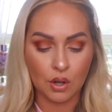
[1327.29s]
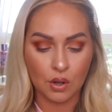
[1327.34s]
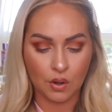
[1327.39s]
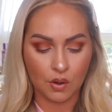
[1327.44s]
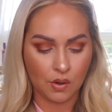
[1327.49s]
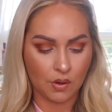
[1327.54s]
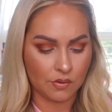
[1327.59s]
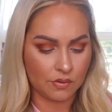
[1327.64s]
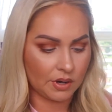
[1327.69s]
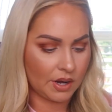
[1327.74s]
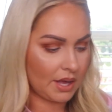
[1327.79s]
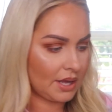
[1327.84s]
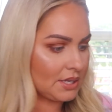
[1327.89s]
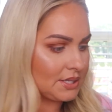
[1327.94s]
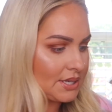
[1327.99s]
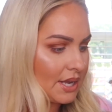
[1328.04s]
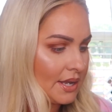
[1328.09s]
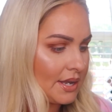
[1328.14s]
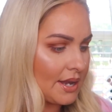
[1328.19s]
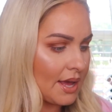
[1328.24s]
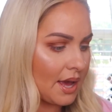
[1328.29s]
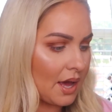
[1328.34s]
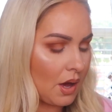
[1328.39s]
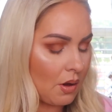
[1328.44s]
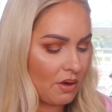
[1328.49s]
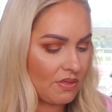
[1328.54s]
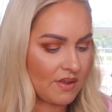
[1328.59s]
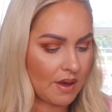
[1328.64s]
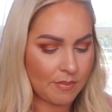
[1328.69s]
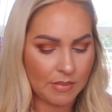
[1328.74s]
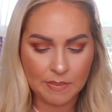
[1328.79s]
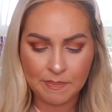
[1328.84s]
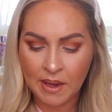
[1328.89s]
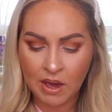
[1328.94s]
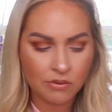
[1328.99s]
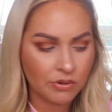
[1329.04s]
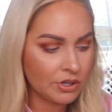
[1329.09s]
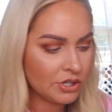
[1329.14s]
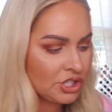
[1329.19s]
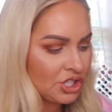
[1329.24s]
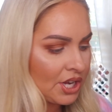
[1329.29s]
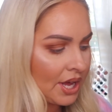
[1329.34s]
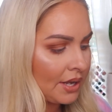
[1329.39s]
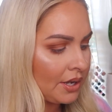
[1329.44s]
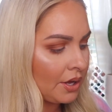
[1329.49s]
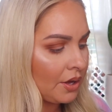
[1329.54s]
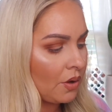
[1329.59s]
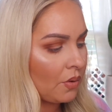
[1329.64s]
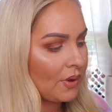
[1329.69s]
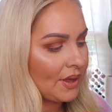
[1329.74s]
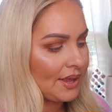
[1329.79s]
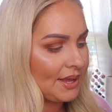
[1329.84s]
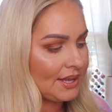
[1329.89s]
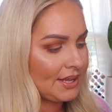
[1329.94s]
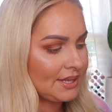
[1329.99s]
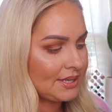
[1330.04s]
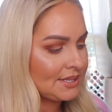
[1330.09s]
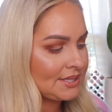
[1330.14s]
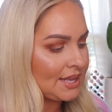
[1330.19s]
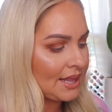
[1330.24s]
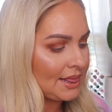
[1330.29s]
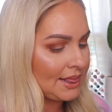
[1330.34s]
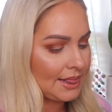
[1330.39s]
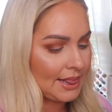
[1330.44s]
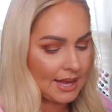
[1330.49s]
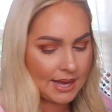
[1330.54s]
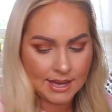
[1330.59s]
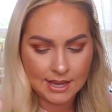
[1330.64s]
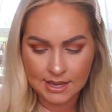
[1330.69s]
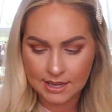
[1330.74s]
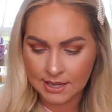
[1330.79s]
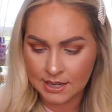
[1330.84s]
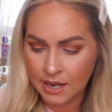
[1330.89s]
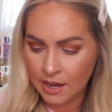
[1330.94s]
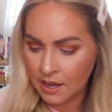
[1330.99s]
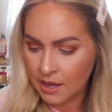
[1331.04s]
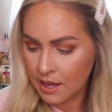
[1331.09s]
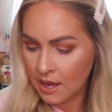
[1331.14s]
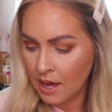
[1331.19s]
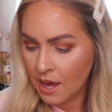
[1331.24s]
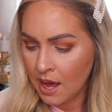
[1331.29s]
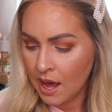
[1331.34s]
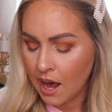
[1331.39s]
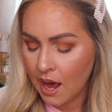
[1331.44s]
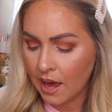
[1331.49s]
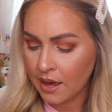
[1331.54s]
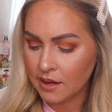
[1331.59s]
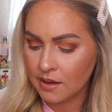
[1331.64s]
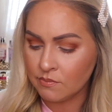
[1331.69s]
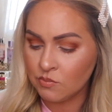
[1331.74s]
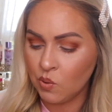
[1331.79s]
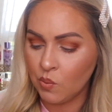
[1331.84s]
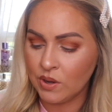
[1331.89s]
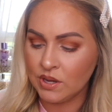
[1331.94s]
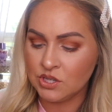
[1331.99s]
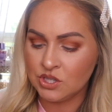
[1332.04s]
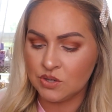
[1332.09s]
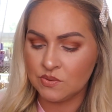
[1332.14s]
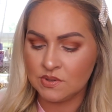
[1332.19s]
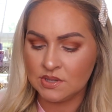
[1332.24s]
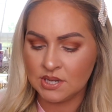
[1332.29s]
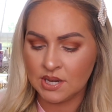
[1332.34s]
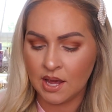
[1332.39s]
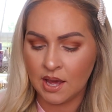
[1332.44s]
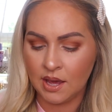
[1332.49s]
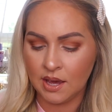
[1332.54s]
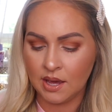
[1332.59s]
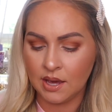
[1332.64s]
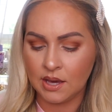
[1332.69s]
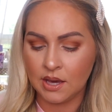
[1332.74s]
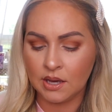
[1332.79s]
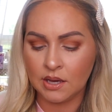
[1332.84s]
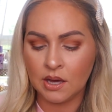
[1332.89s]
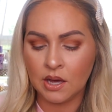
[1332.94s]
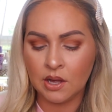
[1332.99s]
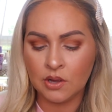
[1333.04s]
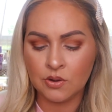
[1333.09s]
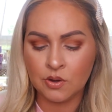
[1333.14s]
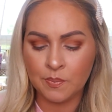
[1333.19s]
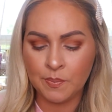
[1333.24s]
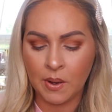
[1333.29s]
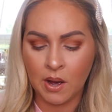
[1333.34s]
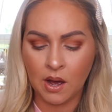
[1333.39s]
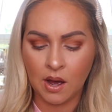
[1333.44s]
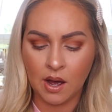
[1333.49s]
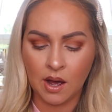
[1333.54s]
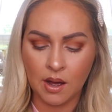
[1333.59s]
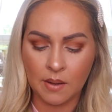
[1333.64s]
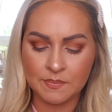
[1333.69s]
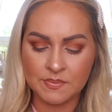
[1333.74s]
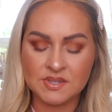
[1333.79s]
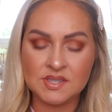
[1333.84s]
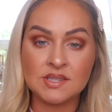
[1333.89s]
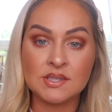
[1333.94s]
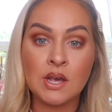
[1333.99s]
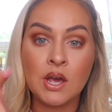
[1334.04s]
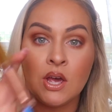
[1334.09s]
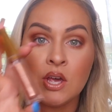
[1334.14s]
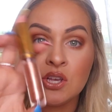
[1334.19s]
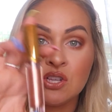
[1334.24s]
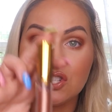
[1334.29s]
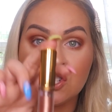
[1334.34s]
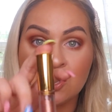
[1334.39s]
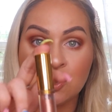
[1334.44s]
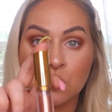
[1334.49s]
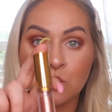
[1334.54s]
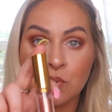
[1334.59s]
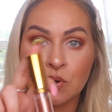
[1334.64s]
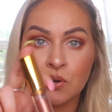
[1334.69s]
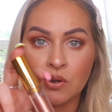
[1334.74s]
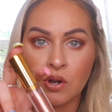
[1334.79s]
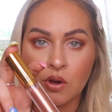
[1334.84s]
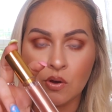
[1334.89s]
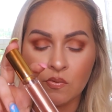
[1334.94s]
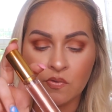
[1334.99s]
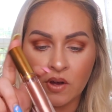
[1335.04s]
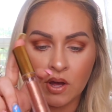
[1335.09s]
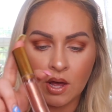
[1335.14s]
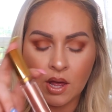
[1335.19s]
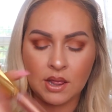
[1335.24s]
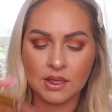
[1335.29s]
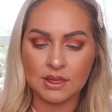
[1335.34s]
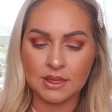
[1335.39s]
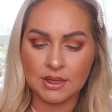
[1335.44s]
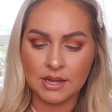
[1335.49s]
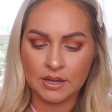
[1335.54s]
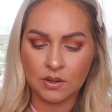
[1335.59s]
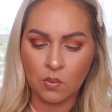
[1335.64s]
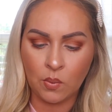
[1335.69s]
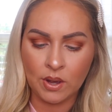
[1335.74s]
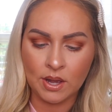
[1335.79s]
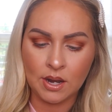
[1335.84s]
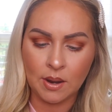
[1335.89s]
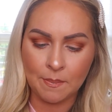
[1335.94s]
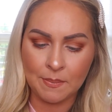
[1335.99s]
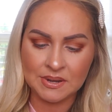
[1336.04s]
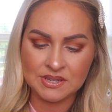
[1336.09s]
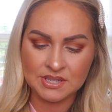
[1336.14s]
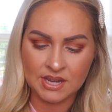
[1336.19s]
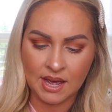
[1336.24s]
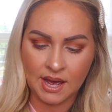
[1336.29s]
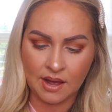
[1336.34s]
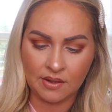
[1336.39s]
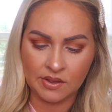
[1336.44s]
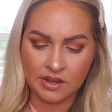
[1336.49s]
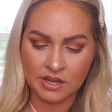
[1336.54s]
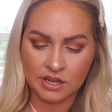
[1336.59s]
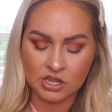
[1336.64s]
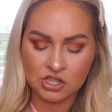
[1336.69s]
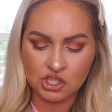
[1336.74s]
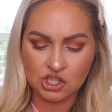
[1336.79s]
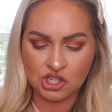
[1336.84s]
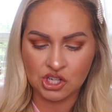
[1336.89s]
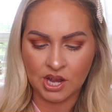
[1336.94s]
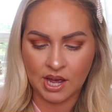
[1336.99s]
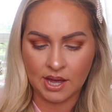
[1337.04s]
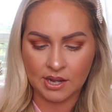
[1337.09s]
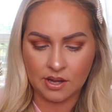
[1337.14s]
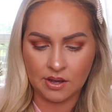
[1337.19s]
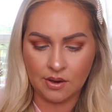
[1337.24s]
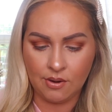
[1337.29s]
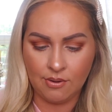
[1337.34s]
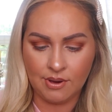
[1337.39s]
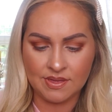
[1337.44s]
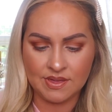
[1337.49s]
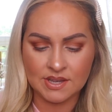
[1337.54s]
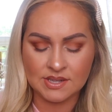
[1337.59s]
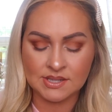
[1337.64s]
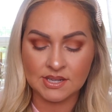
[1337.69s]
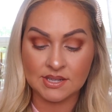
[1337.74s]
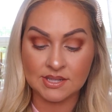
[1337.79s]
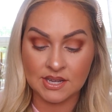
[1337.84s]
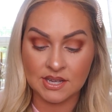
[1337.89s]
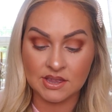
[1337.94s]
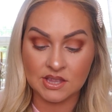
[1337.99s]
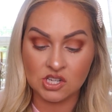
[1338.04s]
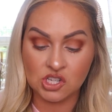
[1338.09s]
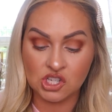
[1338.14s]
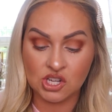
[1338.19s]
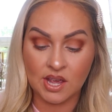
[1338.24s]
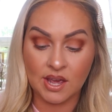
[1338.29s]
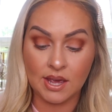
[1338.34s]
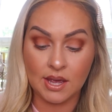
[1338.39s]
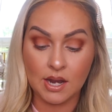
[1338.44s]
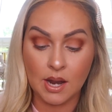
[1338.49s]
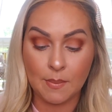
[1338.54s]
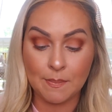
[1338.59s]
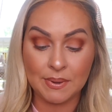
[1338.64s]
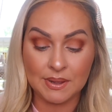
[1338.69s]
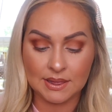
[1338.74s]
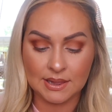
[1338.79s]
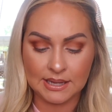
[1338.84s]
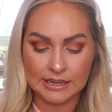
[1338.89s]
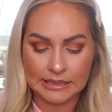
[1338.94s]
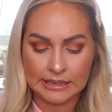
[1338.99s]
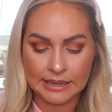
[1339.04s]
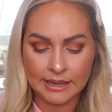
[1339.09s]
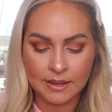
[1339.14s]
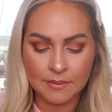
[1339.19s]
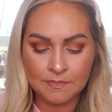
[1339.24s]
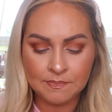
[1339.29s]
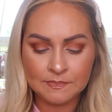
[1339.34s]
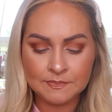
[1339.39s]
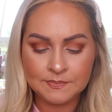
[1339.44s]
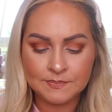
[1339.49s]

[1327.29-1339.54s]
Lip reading: All right, now that my powder shadow is laid, I am going to take Colourpop's Supernova Liquid Metallic Shadow. This is in the shade Bellini.